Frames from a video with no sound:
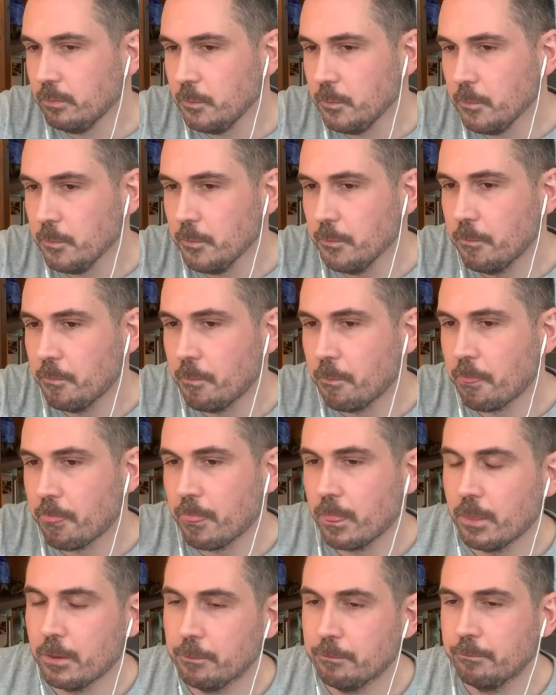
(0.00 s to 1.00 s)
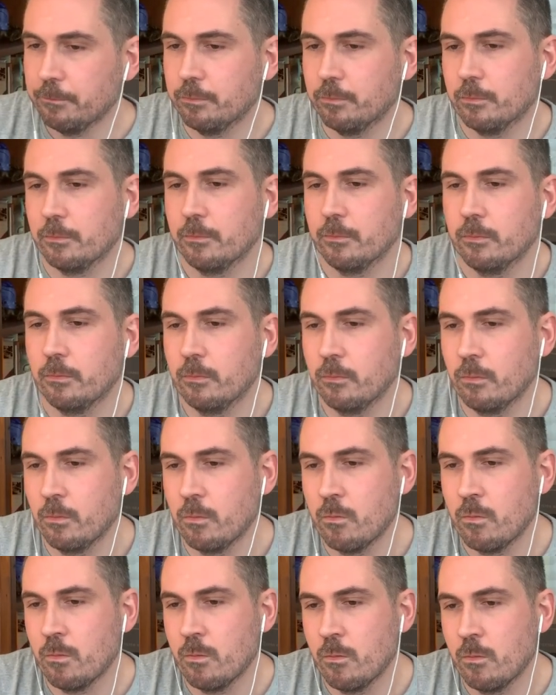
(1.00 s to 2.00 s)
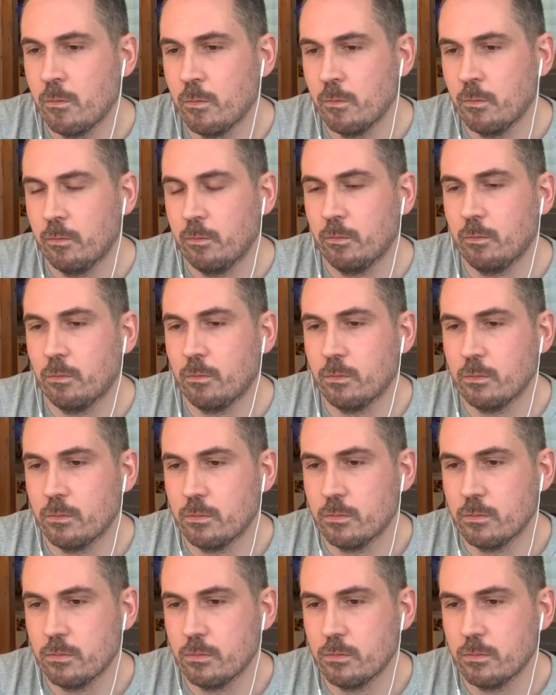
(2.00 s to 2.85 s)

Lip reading: (silent)